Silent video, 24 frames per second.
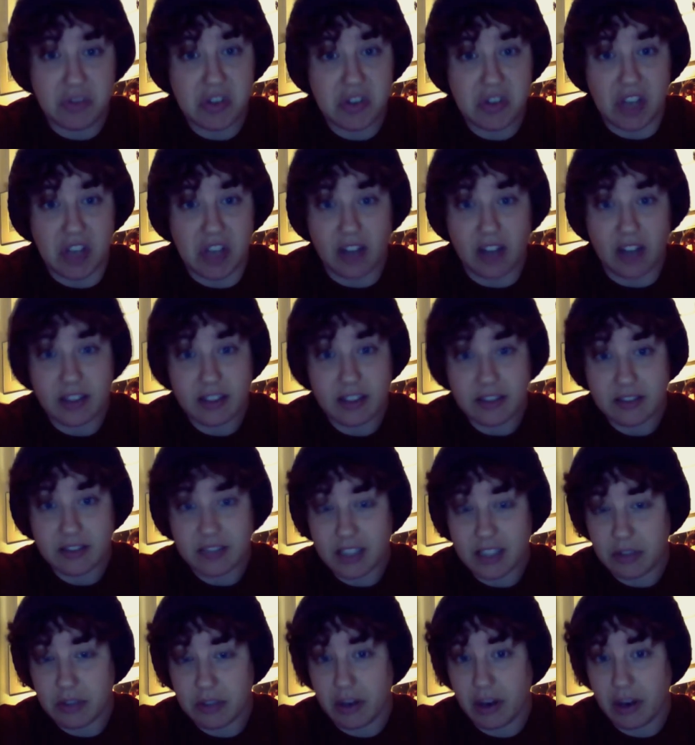
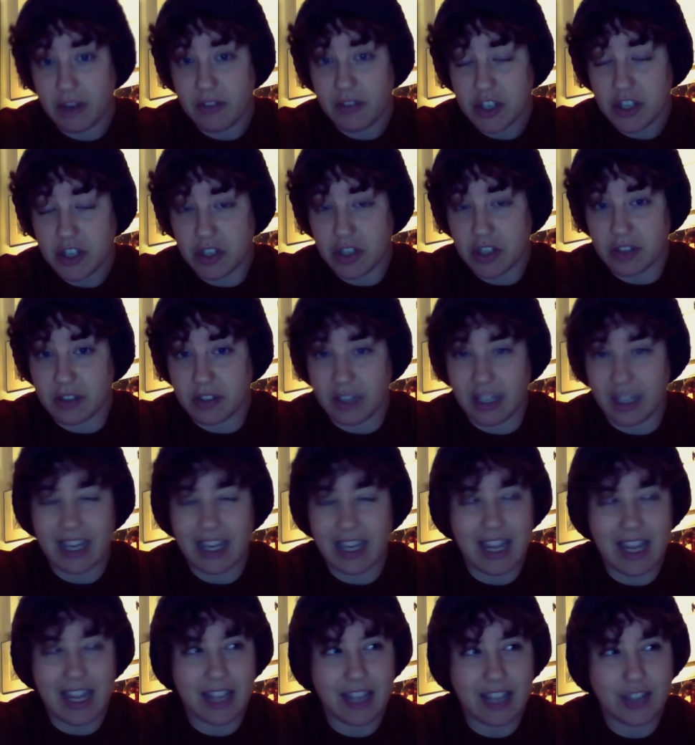Solid literary fiction.
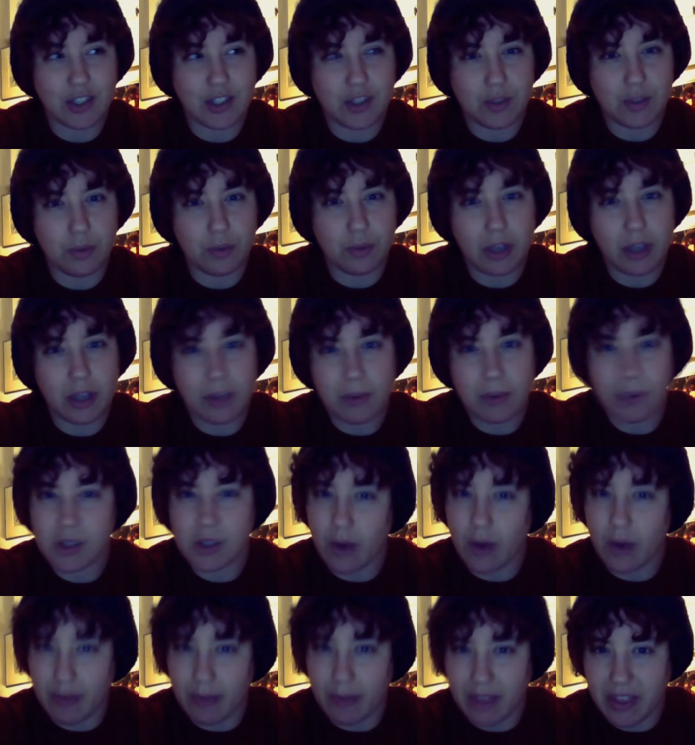It just really
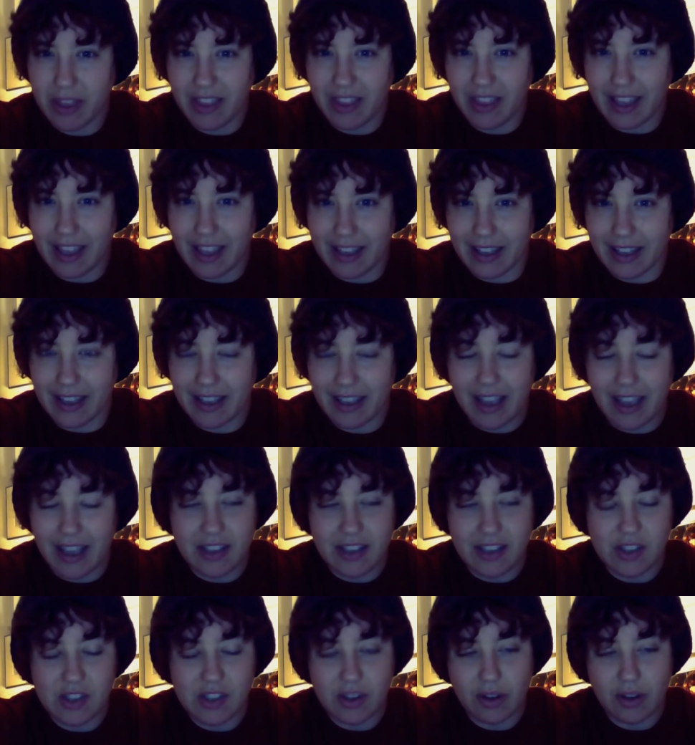wasn't quite my thing.
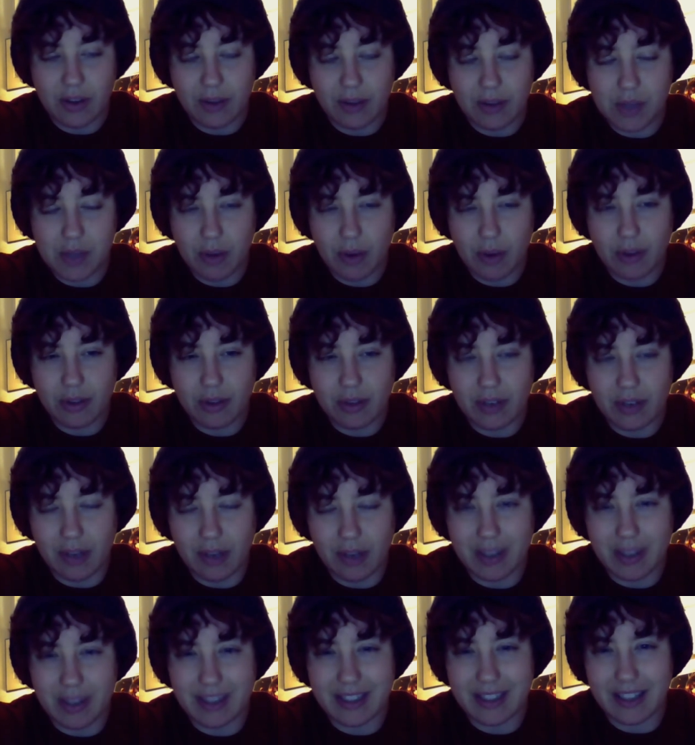So I was going through it
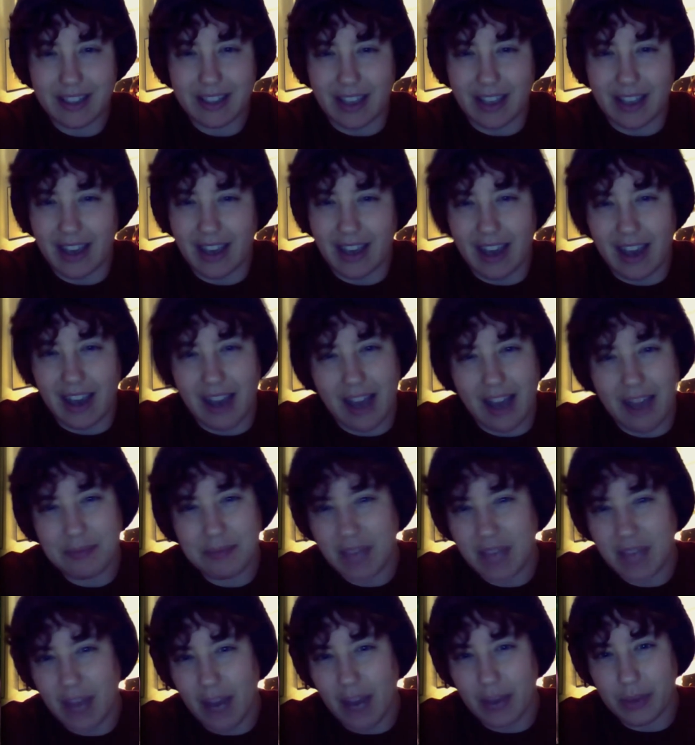and I went, yeah,
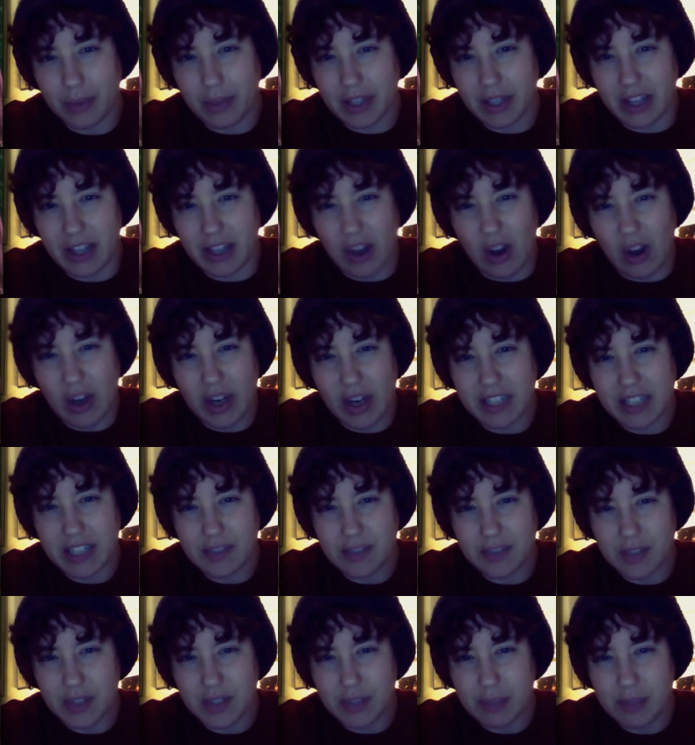I'm not really the
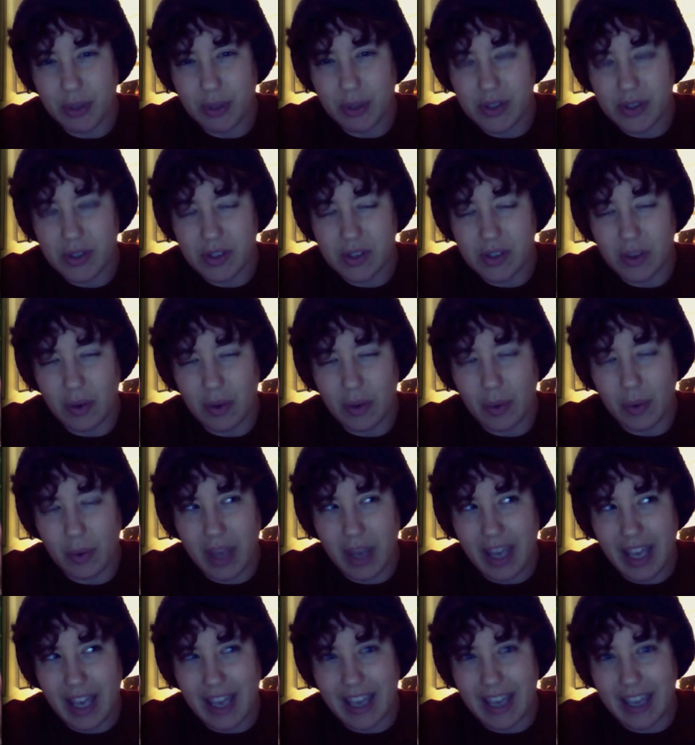audience for this book. So
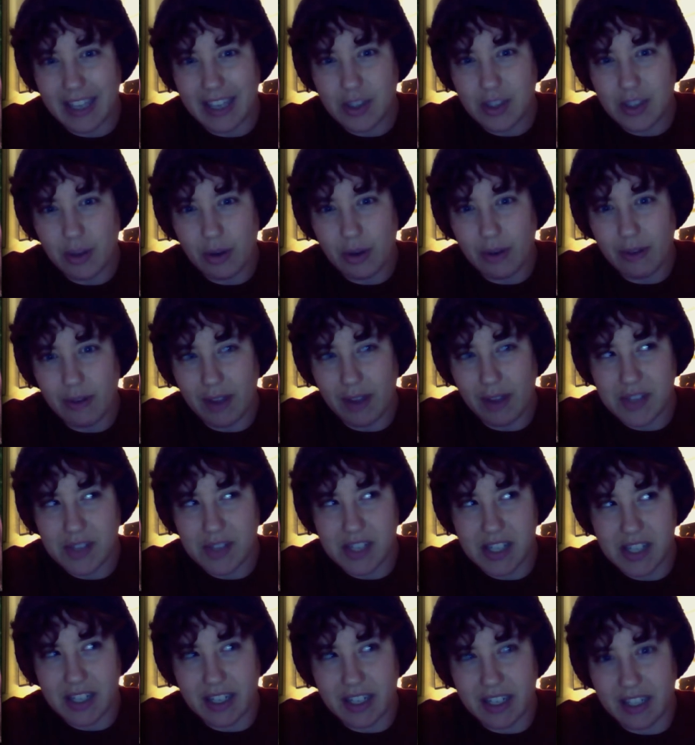it gets 3 out of 5
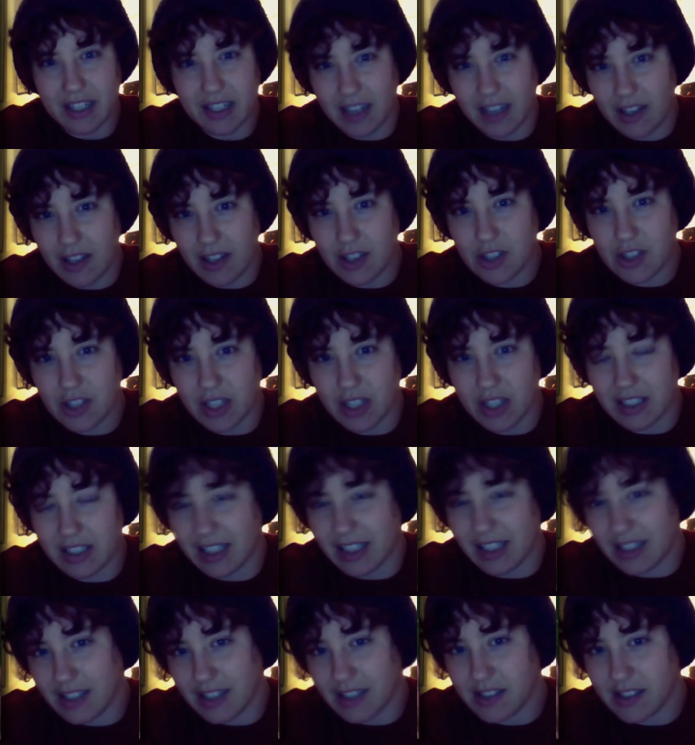because I can acknowledge that,
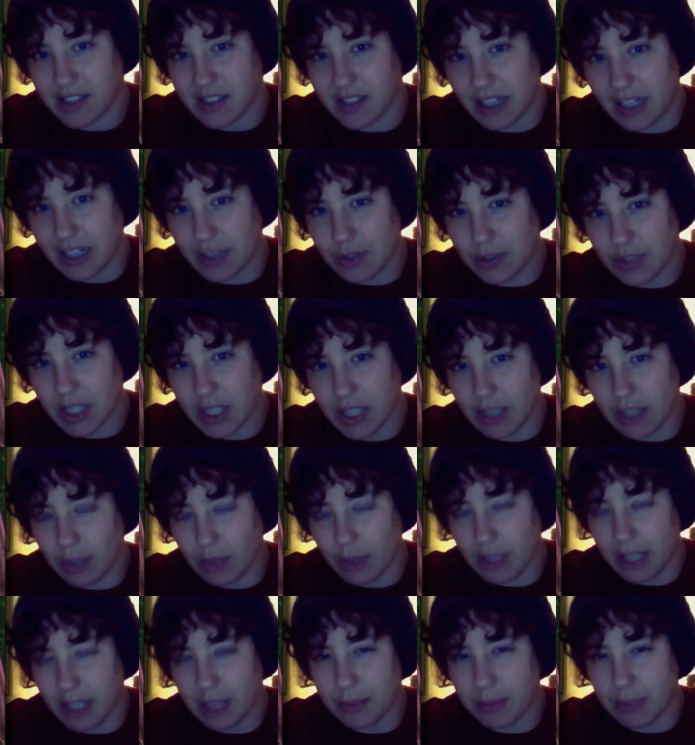yes, it's an
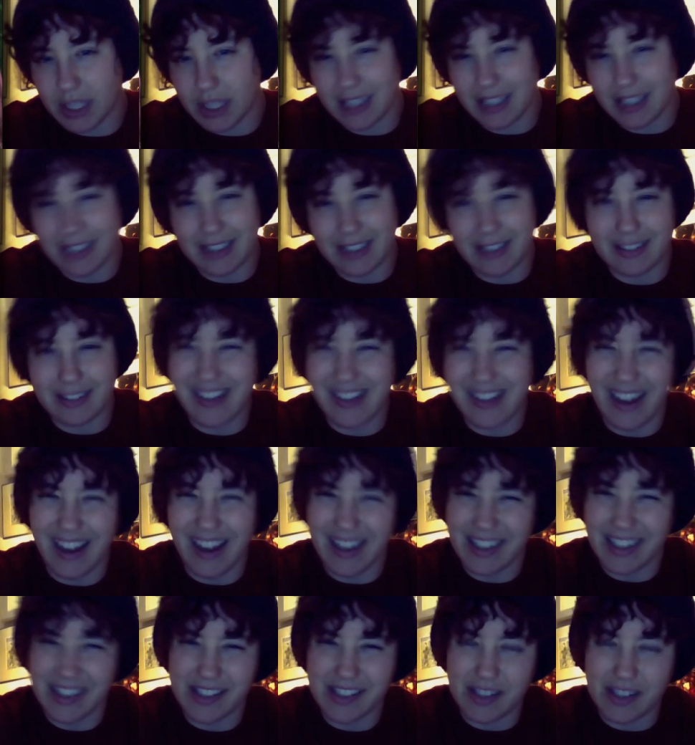entertaining read, but
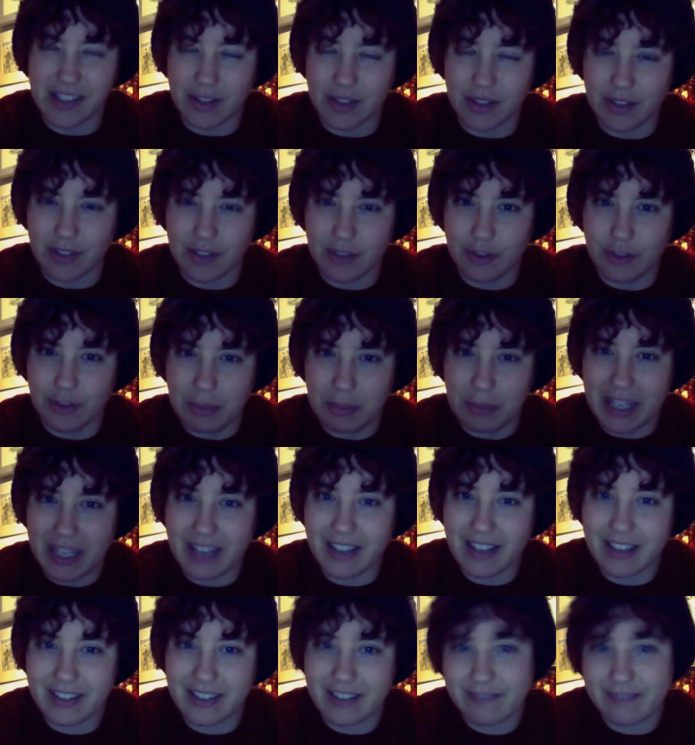not necessarily for
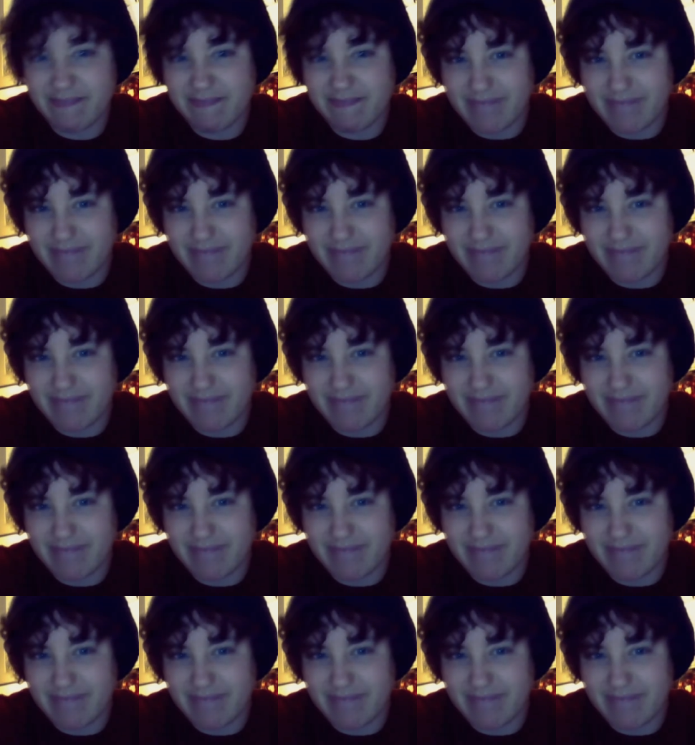me.